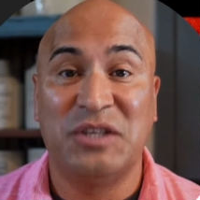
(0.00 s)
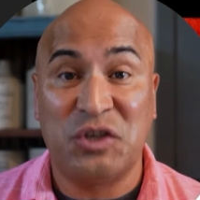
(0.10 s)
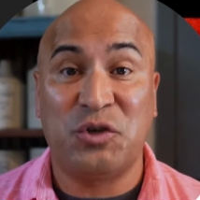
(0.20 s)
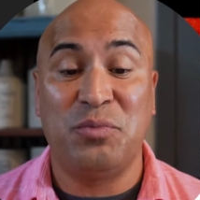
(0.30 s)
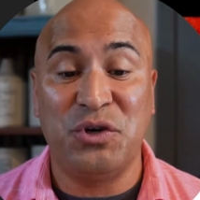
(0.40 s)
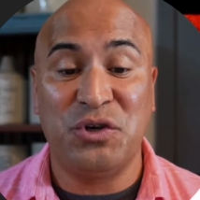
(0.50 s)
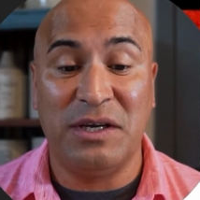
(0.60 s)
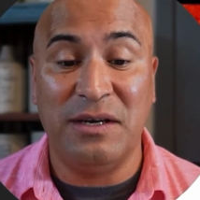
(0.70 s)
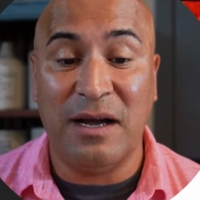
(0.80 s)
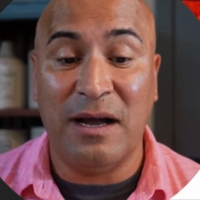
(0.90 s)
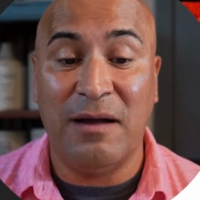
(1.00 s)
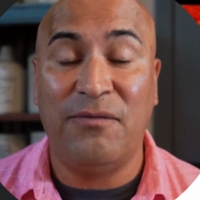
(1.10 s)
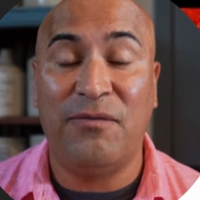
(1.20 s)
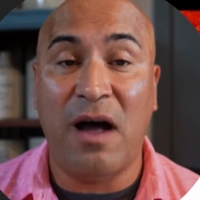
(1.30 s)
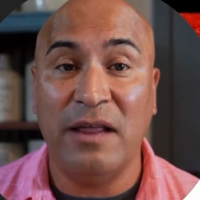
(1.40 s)
distribution
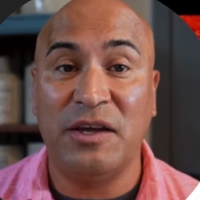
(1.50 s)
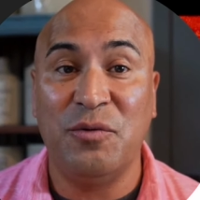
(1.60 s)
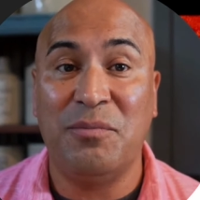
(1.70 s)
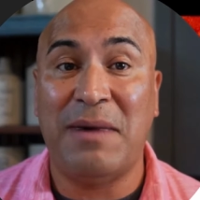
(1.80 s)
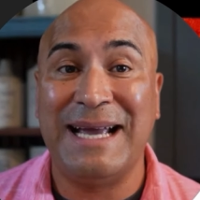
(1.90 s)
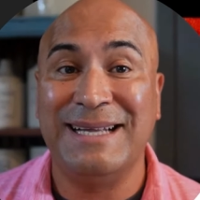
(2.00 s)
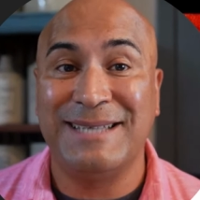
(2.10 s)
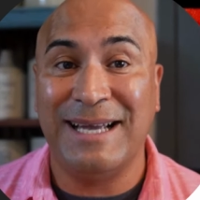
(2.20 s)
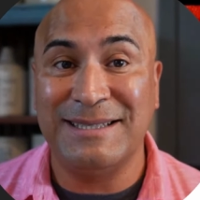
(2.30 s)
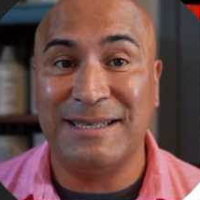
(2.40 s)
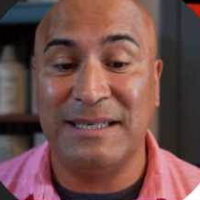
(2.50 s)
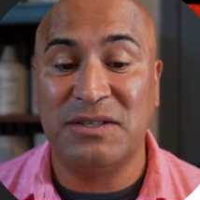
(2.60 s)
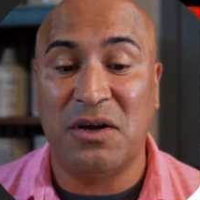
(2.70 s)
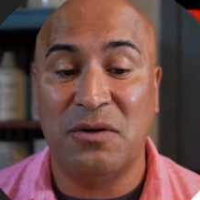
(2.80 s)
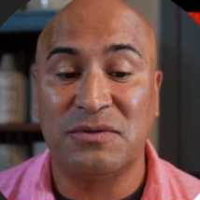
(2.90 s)
of volume by intensity
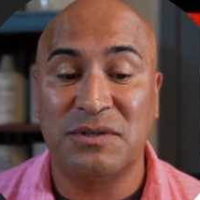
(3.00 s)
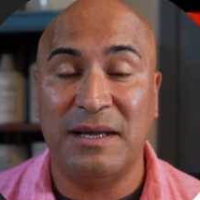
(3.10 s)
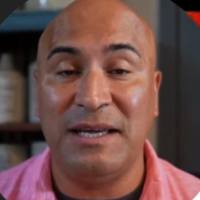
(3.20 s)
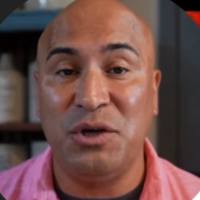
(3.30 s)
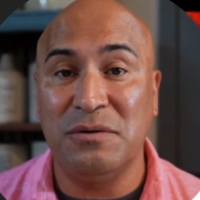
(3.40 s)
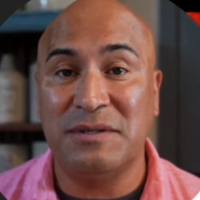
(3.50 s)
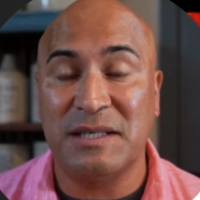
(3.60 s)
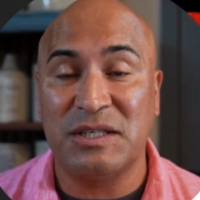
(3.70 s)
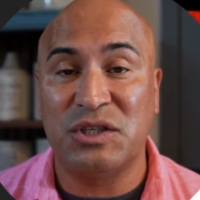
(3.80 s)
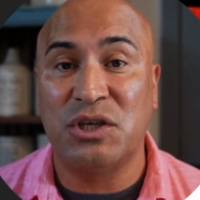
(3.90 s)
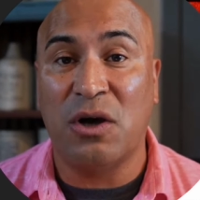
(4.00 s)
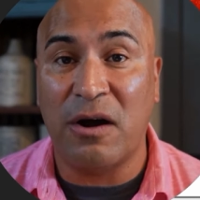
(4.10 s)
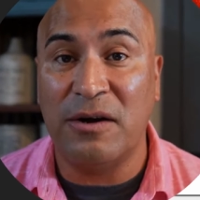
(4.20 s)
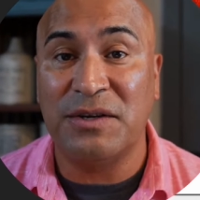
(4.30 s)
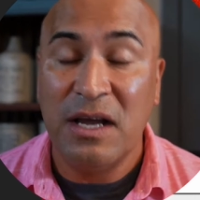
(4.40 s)
zone. So they use this
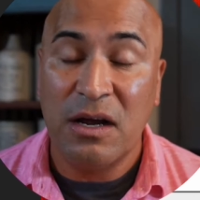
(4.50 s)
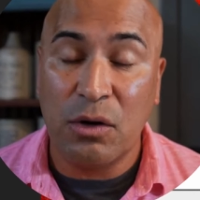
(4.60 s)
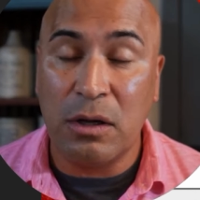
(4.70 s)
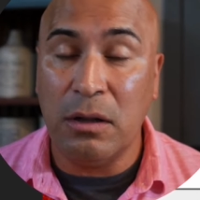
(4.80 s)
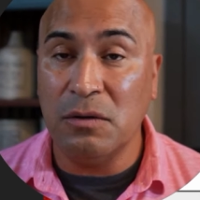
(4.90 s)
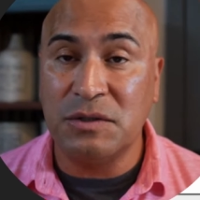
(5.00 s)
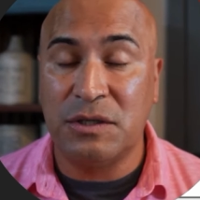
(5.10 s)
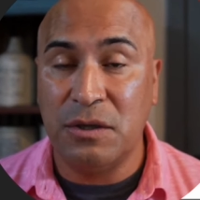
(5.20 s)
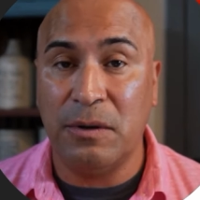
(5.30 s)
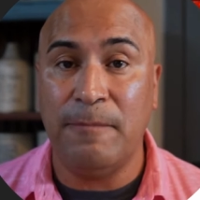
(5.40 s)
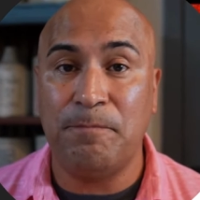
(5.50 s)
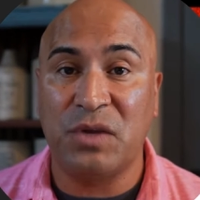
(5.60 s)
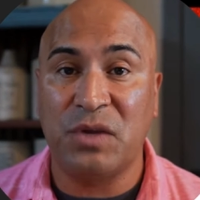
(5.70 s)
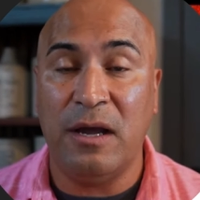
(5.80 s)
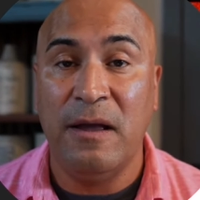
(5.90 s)
chart close to it,
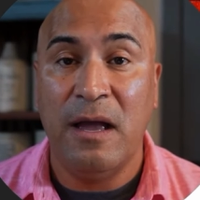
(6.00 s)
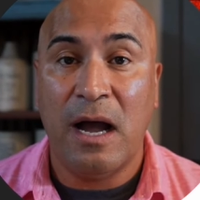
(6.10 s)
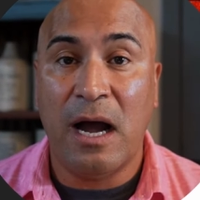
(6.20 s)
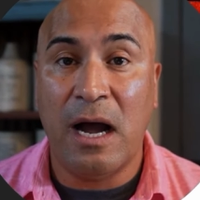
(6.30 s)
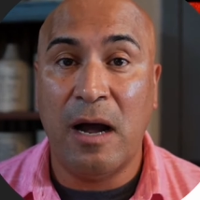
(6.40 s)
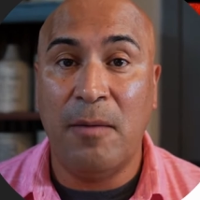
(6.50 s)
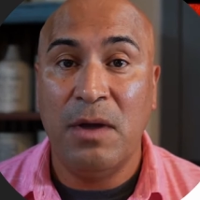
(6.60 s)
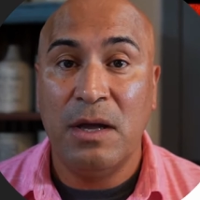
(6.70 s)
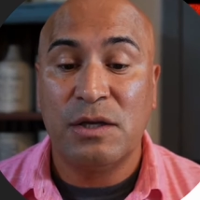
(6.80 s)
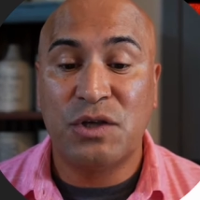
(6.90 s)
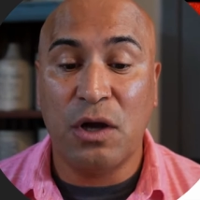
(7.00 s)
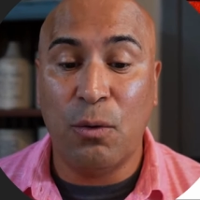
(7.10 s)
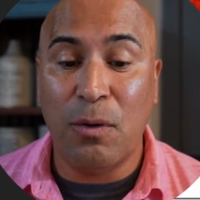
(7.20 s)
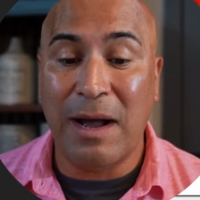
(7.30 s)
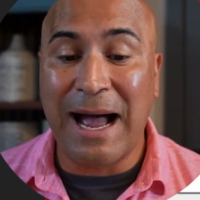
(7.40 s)
okay?
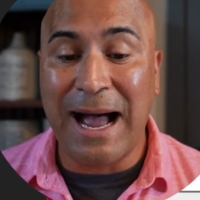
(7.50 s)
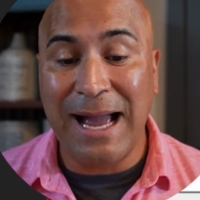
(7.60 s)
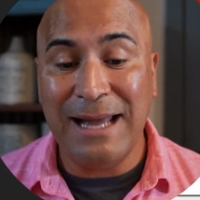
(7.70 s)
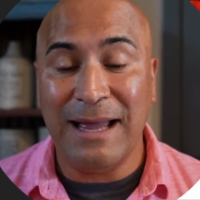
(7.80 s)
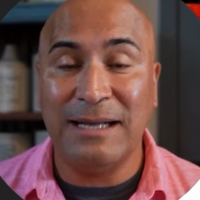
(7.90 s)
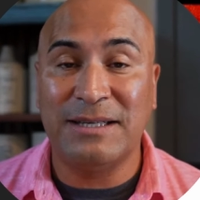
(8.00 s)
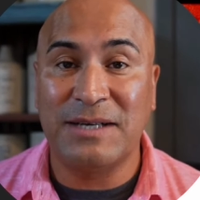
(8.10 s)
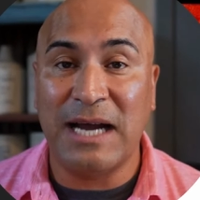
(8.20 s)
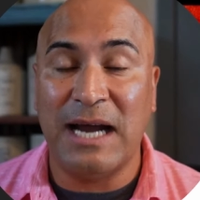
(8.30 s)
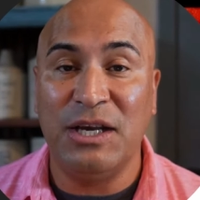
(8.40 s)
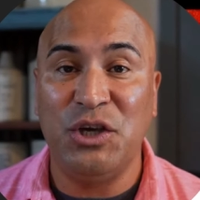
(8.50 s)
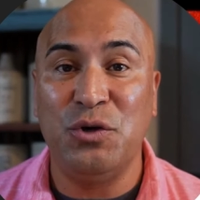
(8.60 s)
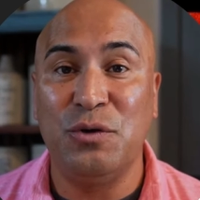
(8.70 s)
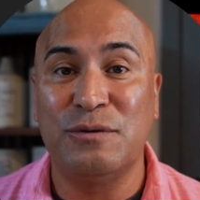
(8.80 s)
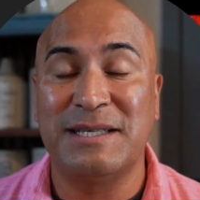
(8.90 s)
So I like to kind of
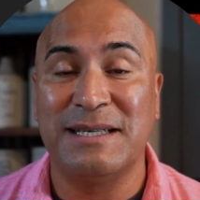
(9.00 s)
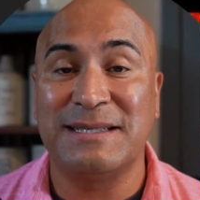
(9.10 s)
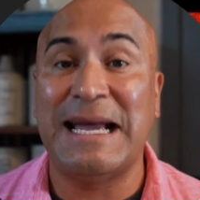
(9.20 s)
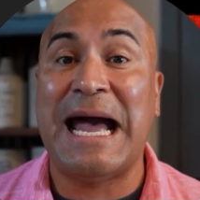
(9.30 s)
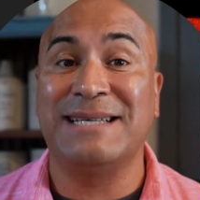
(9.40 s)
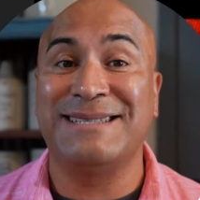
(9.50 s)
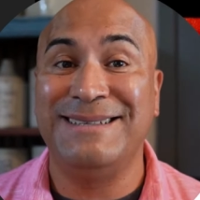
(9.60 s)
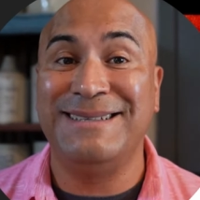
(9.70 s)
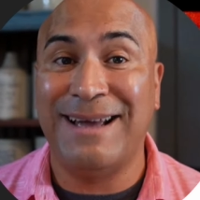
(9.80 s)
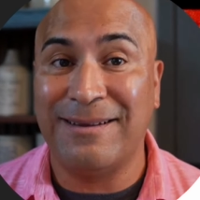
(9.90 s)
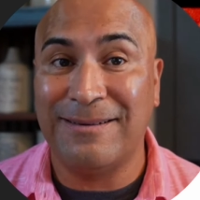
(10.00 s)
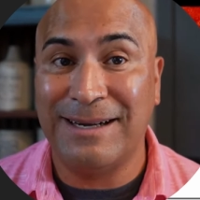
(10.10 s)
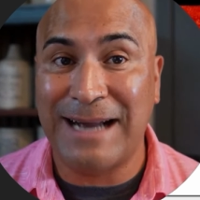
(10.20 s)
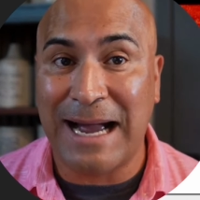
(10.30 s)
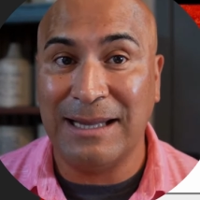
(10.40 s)
use this as another
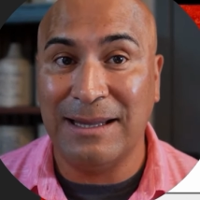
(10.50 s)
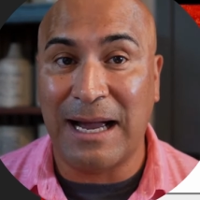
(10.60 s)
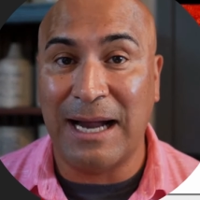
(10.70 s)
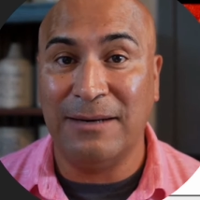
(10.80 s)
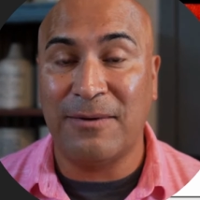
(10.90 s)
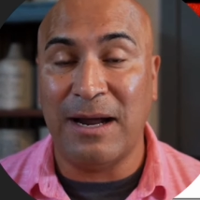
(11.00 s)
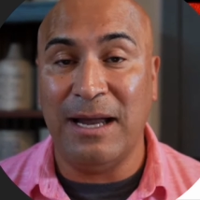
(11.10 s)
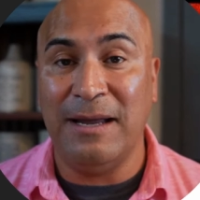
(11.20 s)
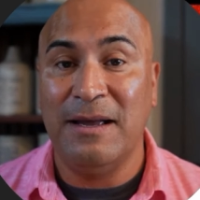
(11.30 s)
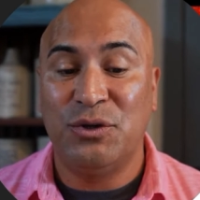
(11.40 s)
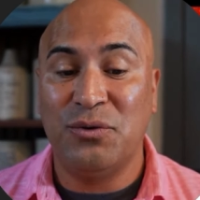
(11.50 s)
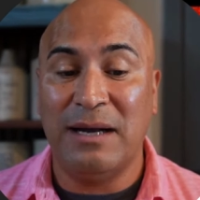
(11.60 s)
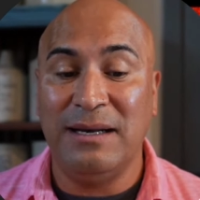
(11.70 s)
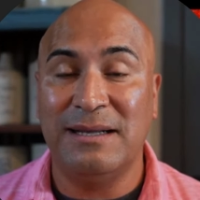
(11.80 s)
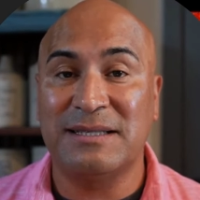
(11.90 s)
guideline, right? Do
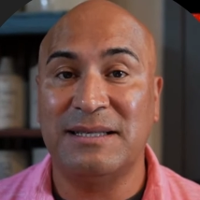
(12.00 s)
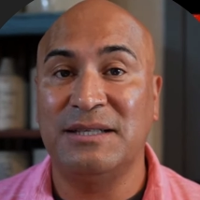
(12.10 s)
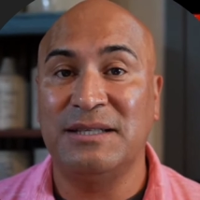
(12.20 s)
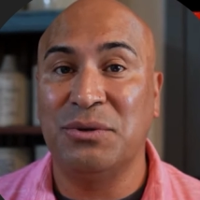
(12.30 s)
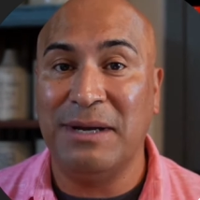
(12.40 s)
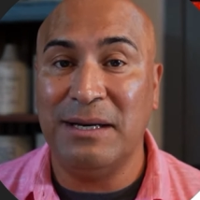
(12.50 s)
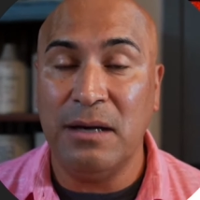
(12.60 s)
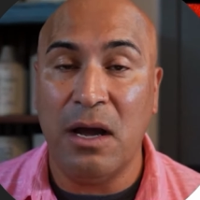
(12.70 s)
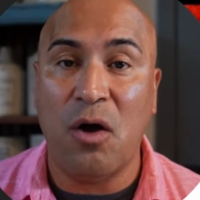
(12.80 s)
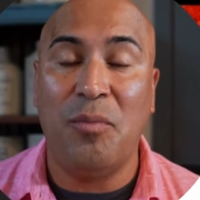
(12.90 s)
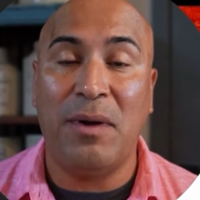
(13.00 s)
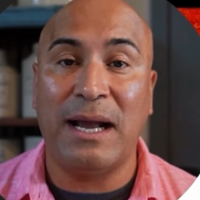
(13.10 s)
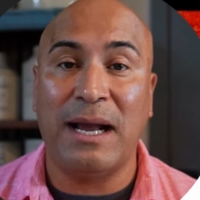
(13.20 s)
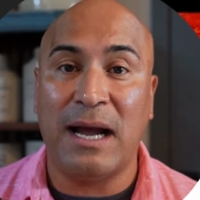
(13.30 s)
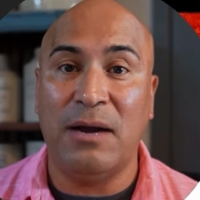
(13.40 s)
I need to stick to it? No, but
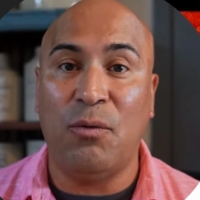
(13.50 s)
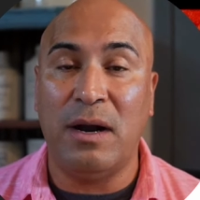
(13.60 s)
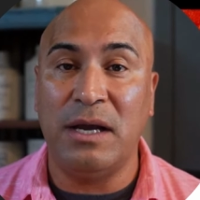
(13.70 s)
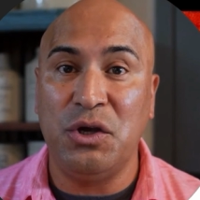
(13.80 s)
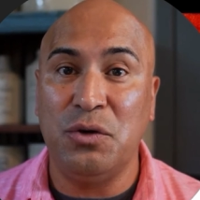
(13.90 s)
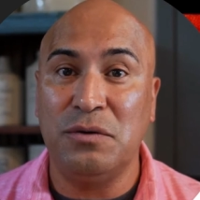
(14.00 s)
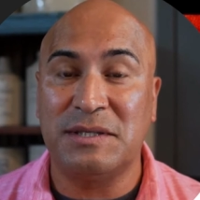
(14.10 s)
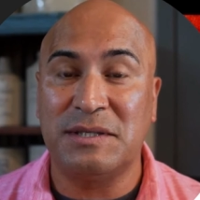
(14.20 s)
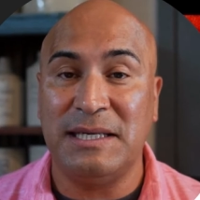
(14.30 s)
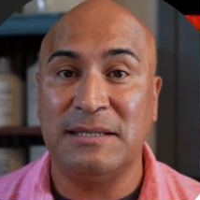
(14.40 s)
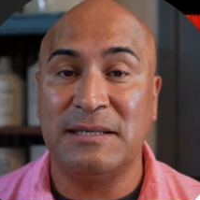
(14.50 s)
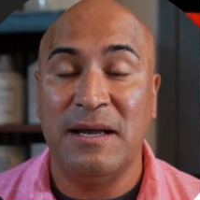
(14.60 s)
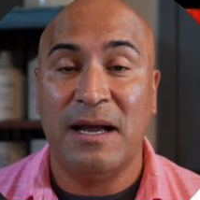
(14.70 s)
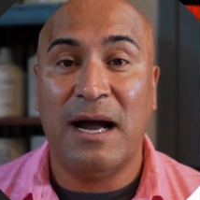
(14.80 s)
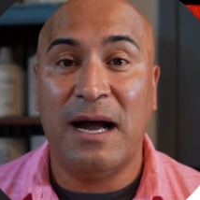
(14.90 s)
I kind of want to use these